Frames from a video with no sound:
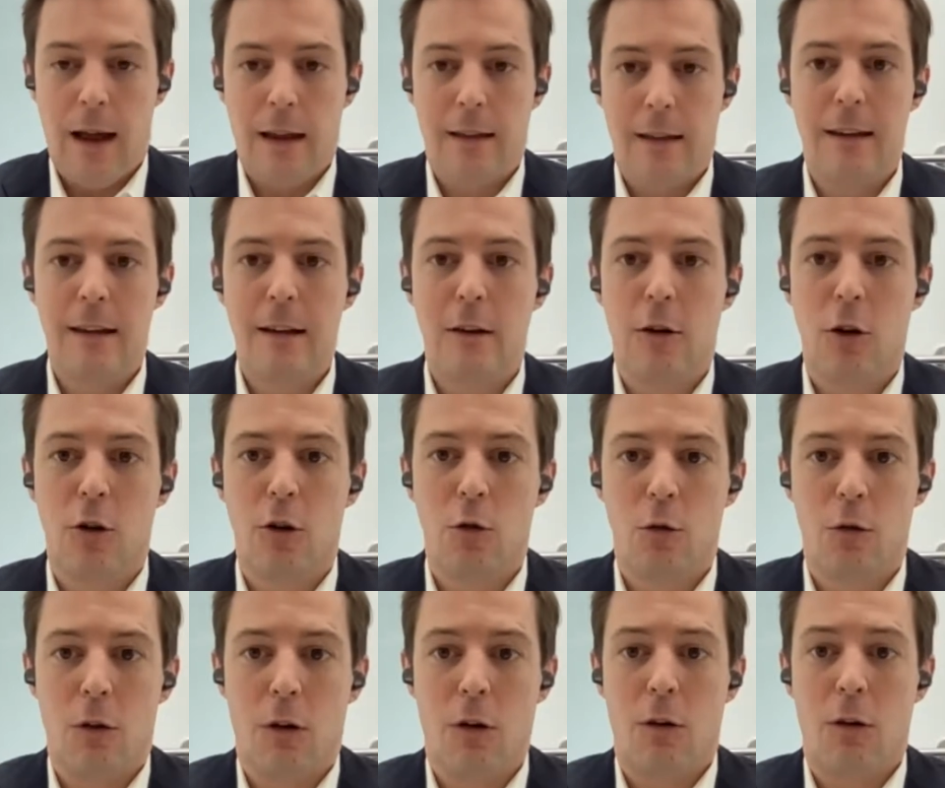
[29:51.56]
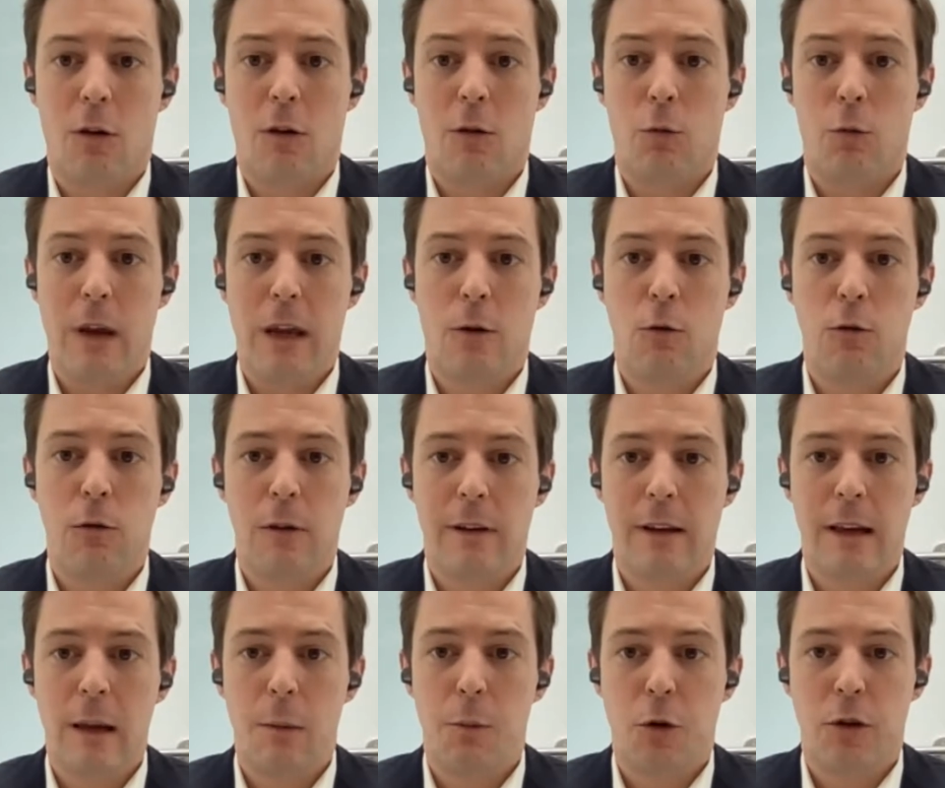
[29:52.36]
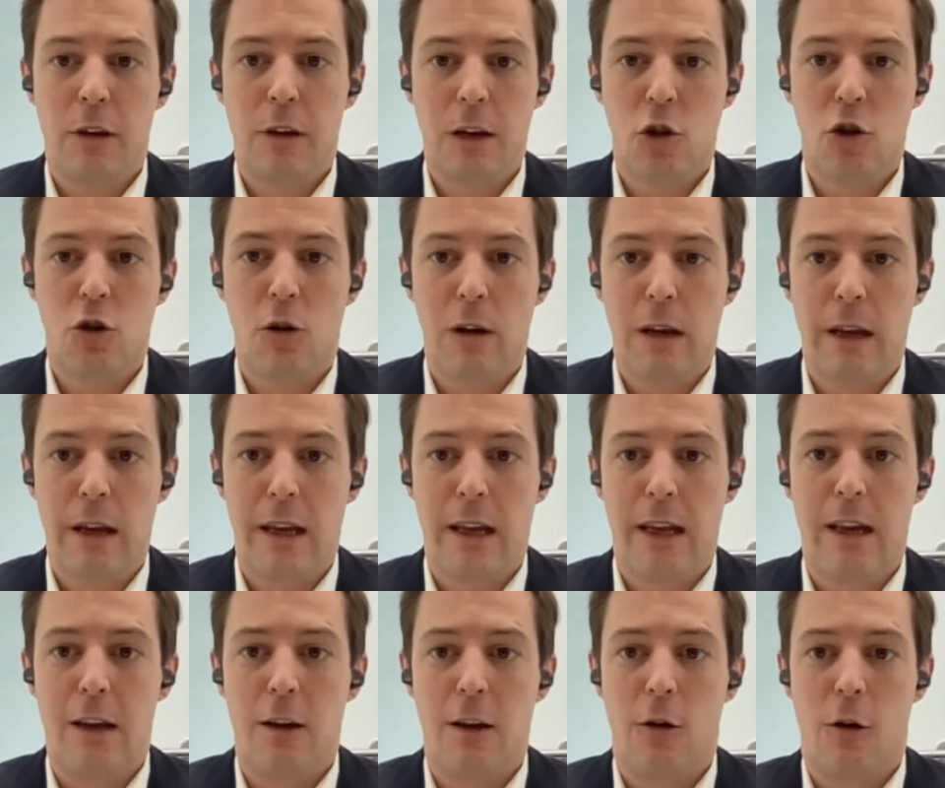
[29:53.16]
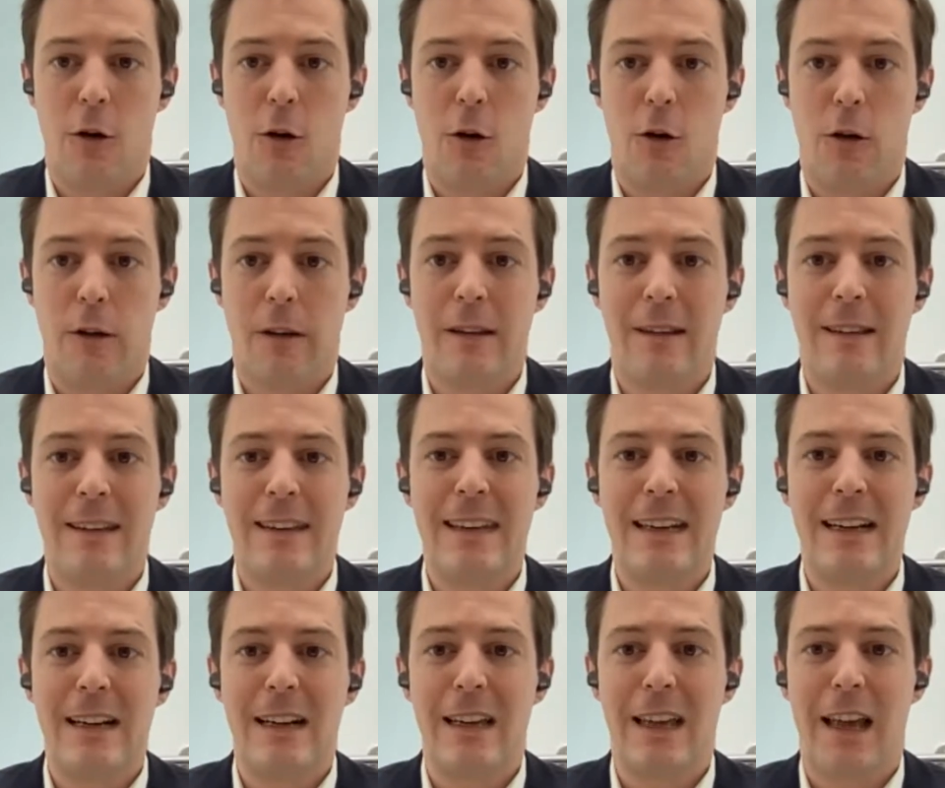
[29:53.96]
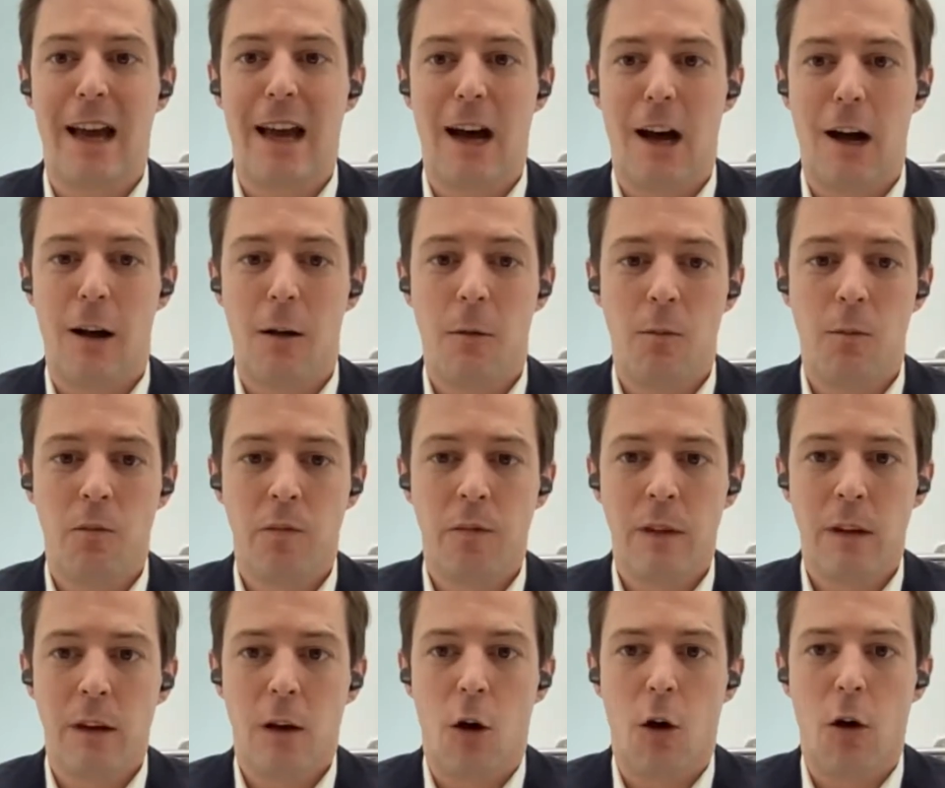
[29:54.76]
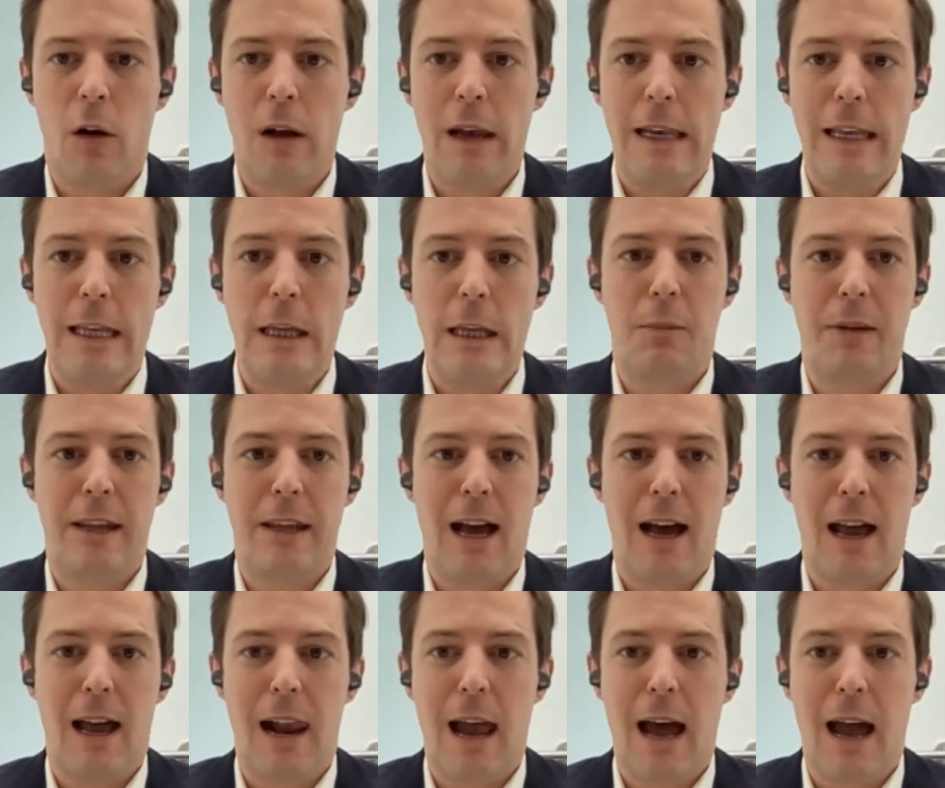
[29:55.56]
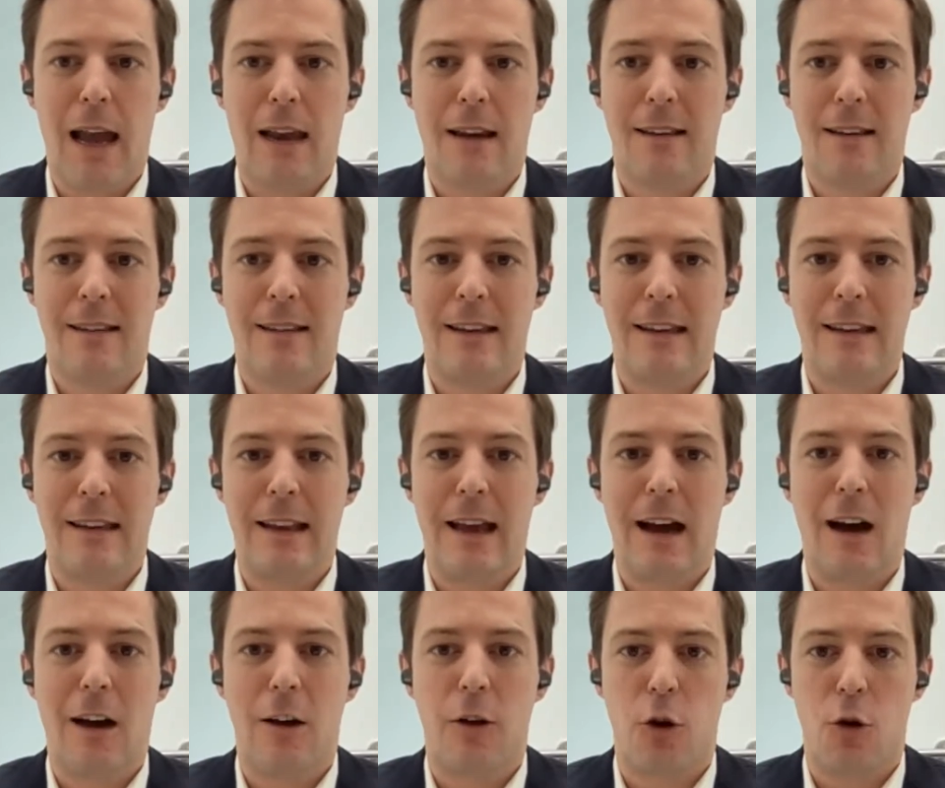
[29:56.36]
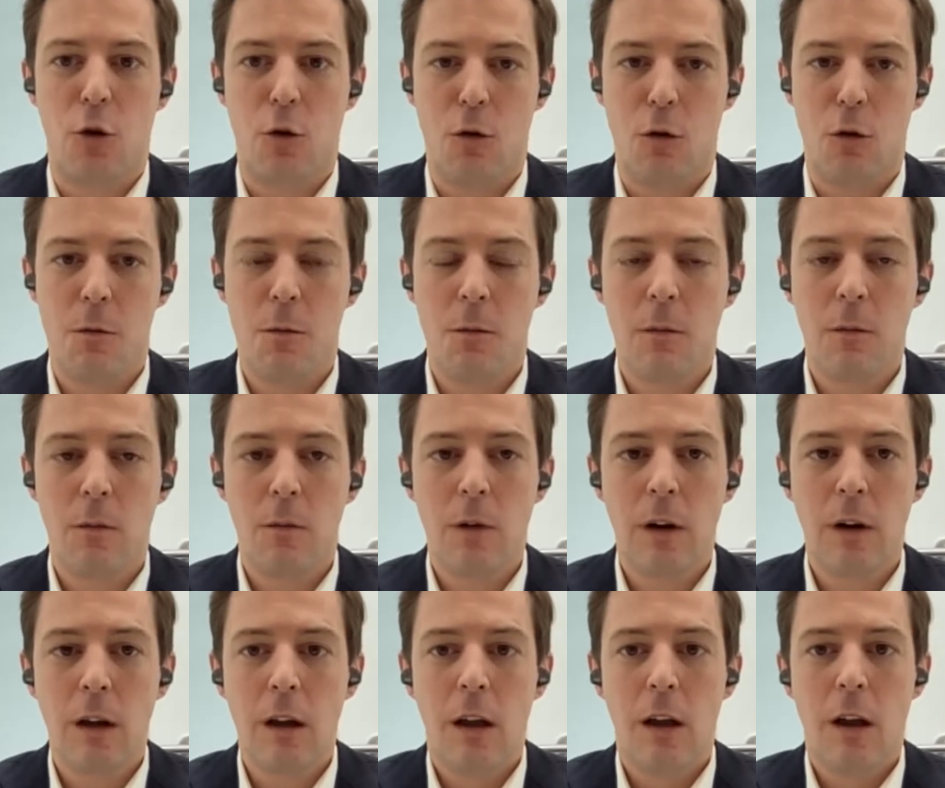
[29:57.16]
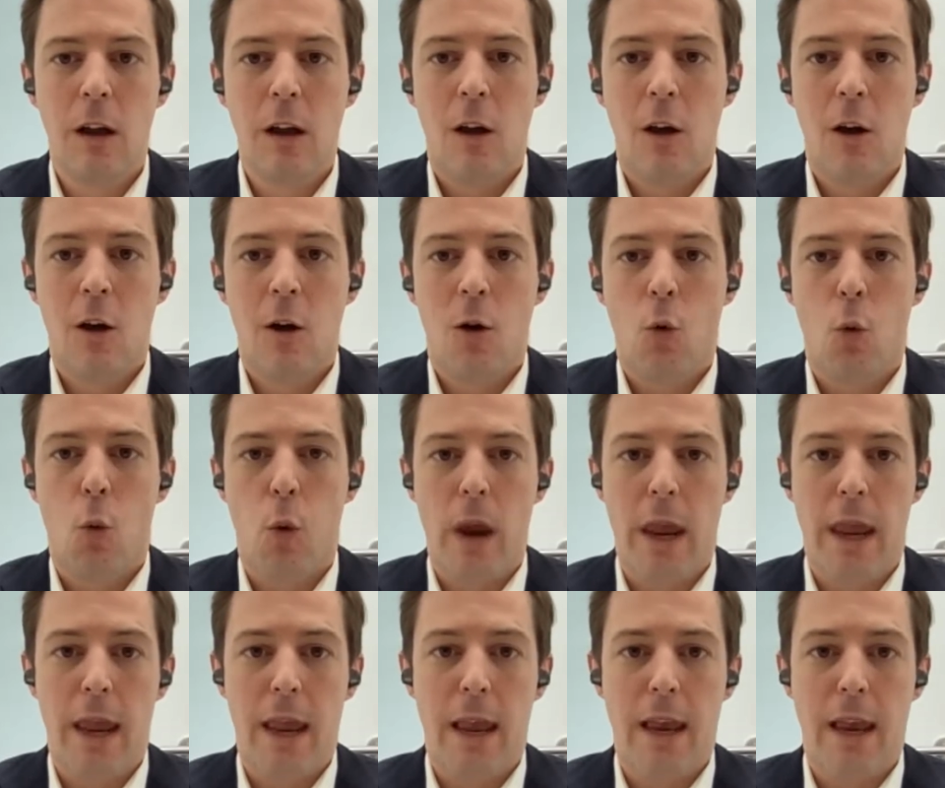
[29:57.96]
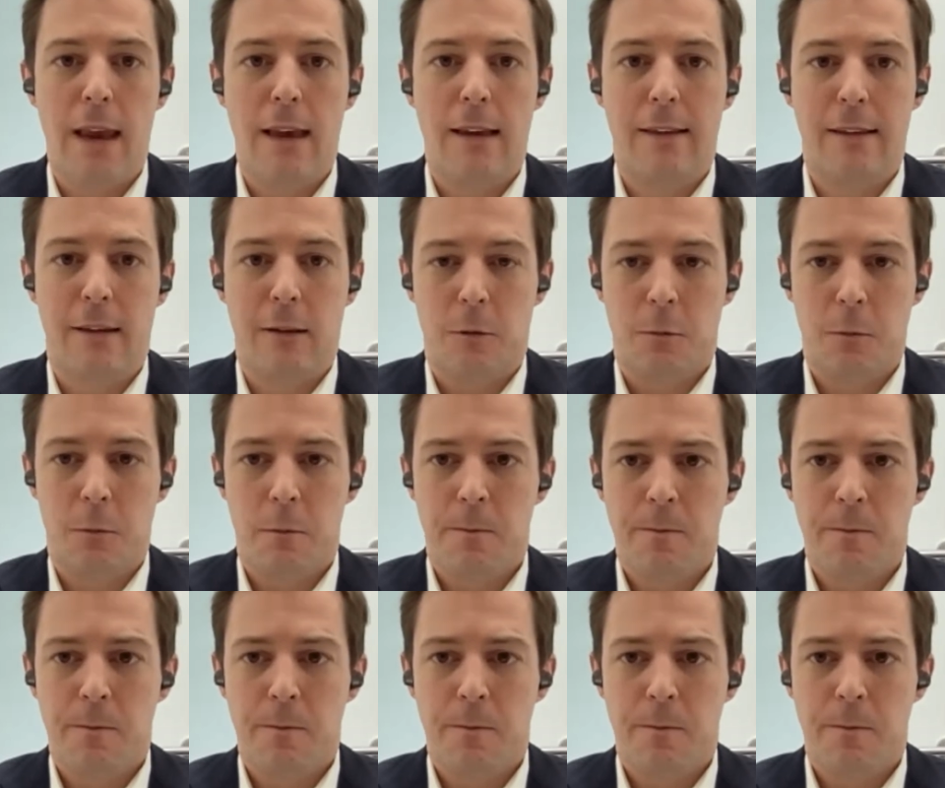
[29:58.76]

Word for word: I think on, on we could see potentially a Syria or Libya-like scenario with